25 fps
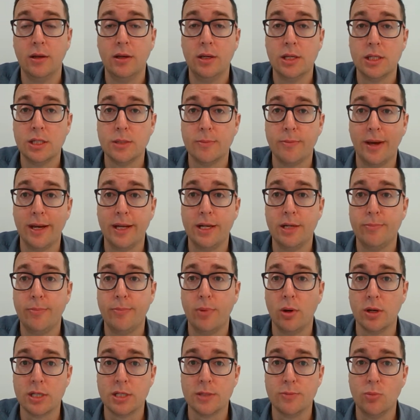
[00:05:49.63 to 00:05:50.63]
is made by
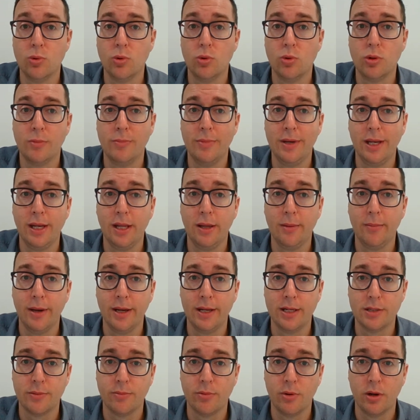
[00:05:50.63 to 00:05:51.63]
small to medium
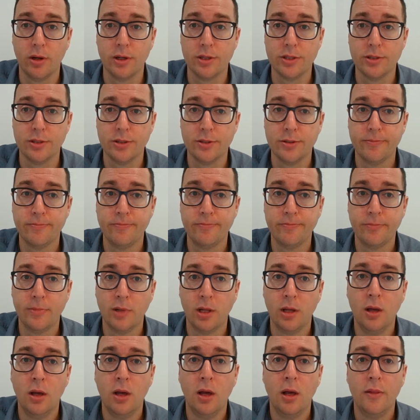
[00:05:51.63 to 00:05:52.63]
enterprises.
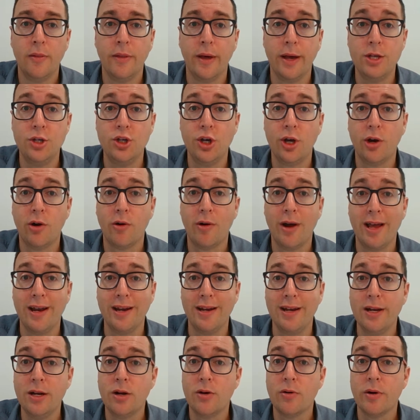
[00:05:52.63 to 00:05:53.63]
They generate an
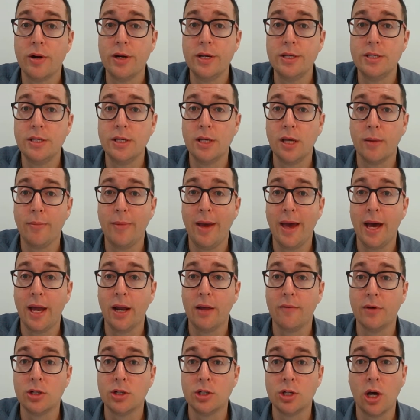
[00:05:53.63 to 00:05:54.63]
increasing amount of
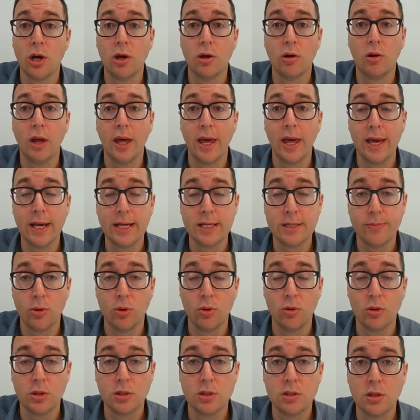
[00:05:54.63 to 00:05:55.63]
our total
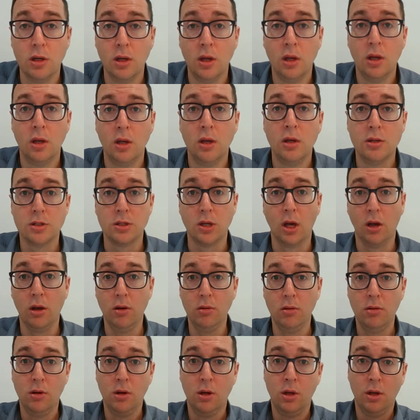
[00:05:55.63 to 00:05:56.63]
exports. So
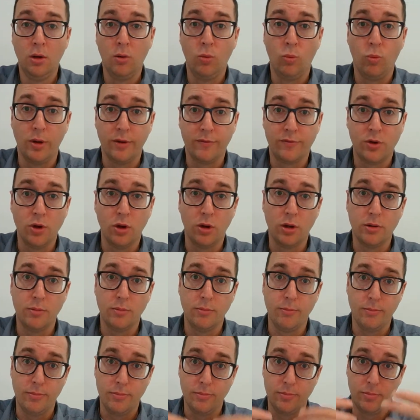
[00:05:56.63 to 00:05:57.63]
we've got
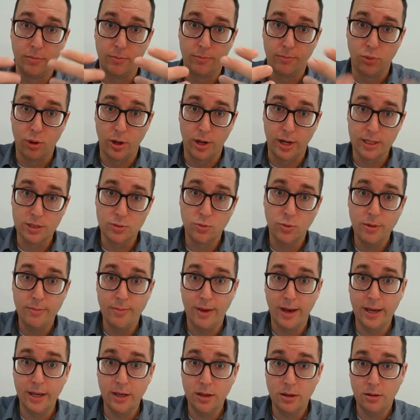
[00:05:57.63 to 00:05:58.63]
products we
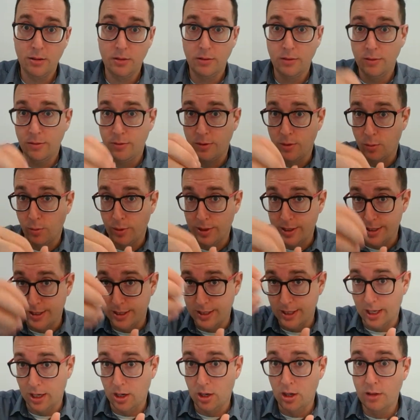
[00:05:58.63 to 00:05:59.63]
make, we
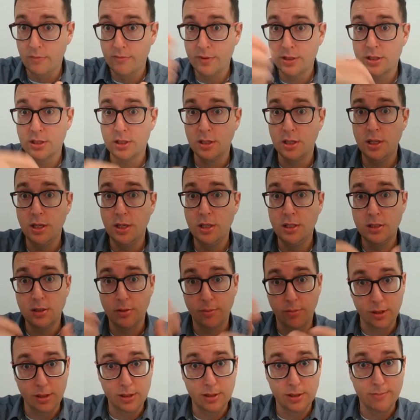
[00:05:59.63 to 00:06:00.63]
sell overseas, it
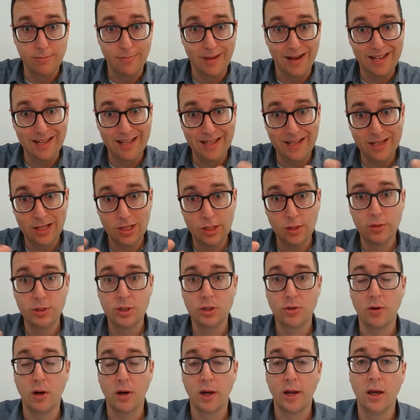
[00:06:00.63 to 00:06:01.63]
brings money into
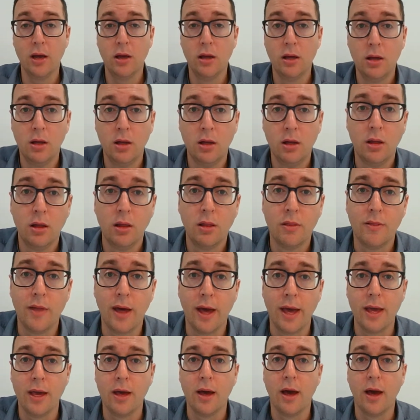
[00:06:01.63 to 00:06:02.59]
Australia. They